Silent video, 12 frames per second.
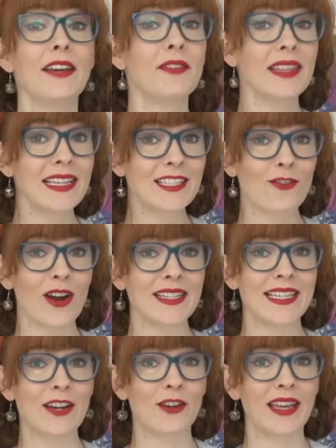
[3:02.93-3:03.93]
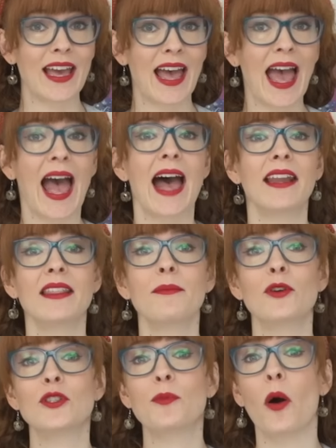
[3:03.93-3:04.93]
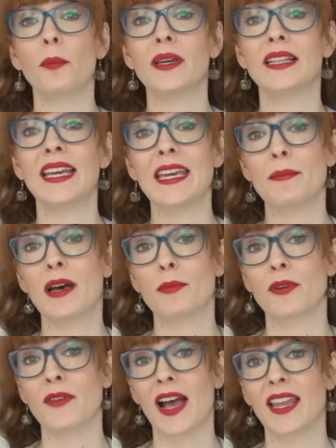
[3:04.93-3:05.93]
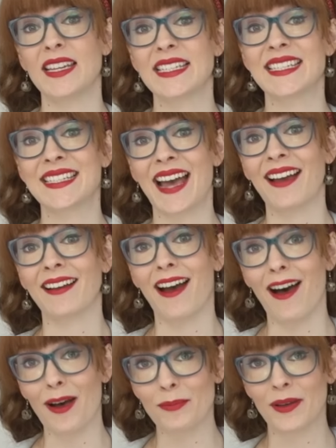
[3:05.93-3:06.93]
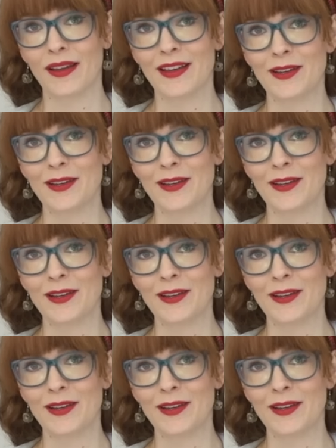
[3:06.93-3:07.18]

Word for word: Given these criteria, how do the most popular email email providers stack up?